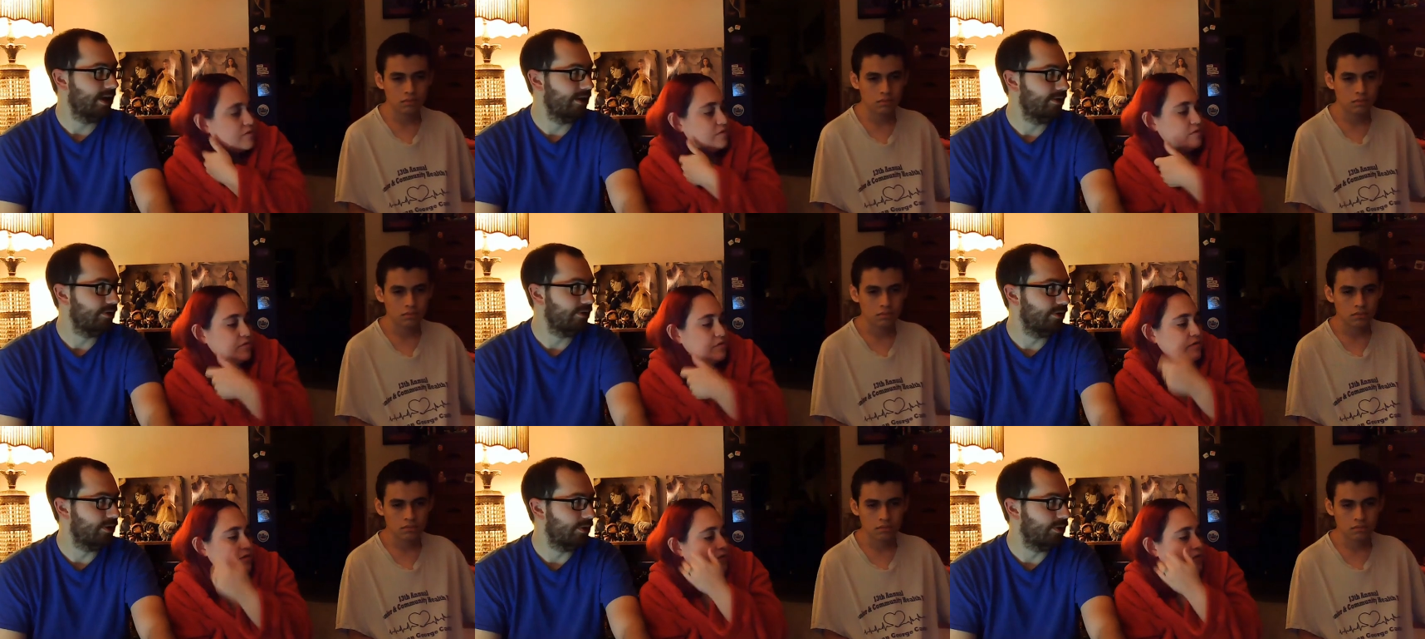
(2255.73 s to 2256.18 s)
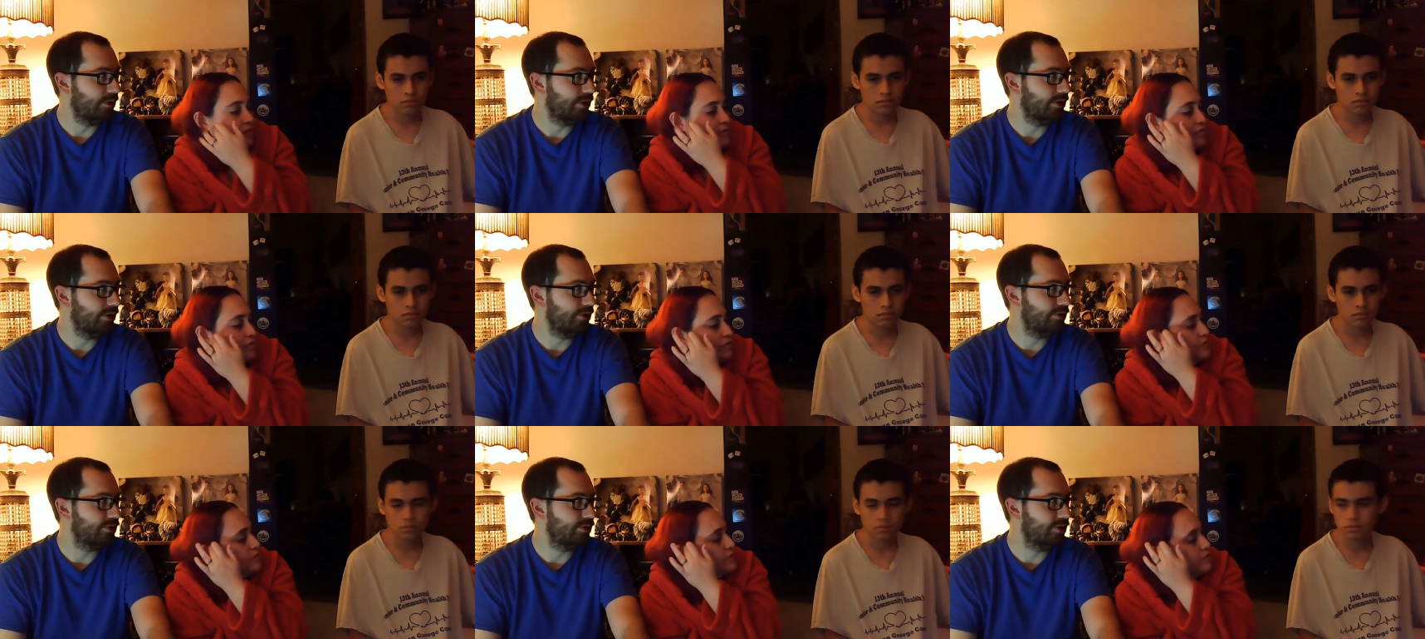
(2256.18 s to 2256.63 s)
Speaker 1: you know,
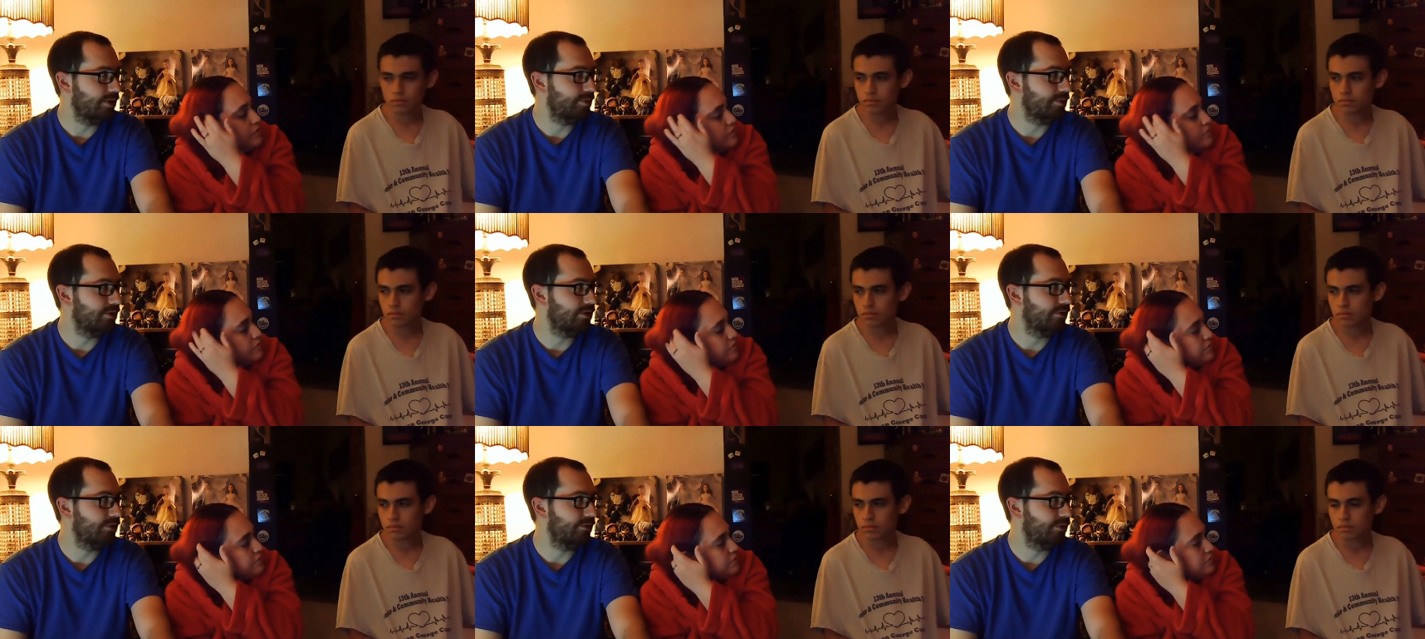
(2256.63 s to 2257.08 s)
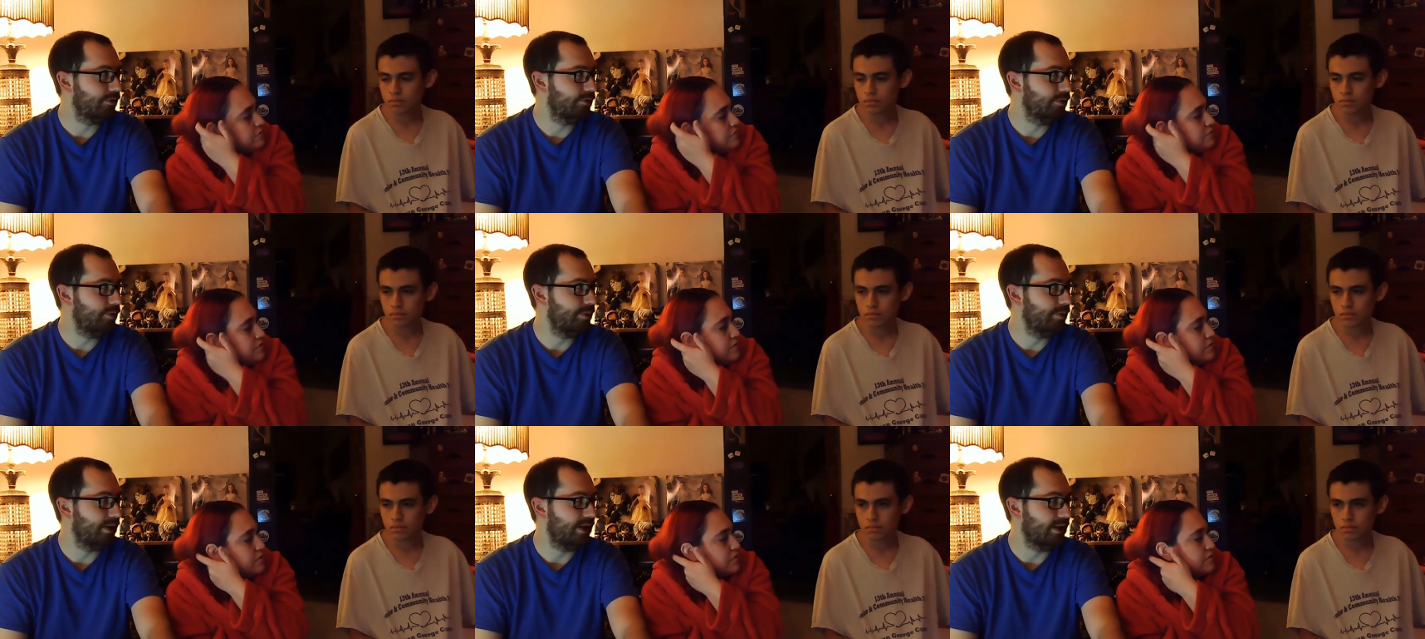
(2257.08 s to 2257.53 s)
here's Summer for
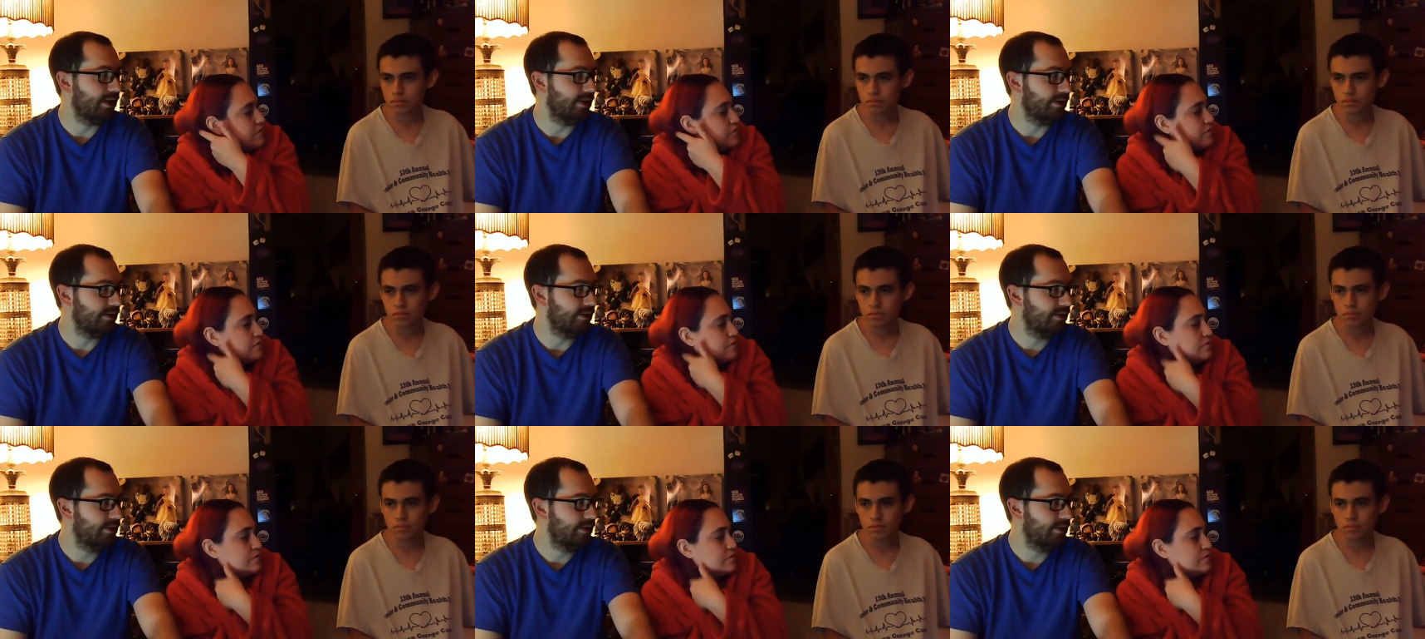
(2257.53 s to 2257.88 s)
Ruby, and